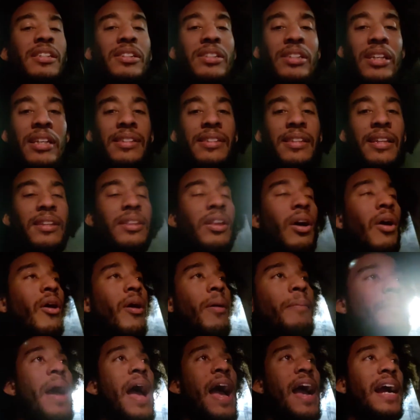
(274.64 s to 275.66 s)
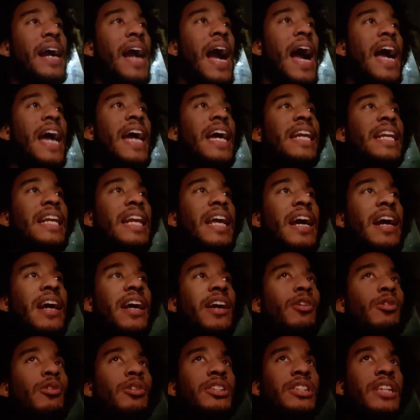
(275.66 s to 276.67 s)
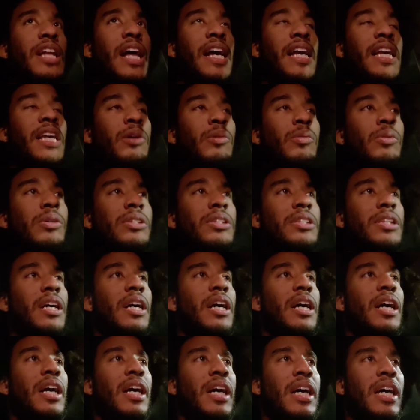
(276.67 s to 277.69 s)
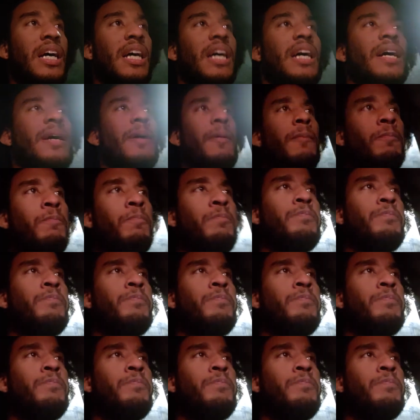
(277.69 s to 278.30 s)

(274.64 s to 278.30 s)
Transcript: just to throw a bad guy in there. It was like he was a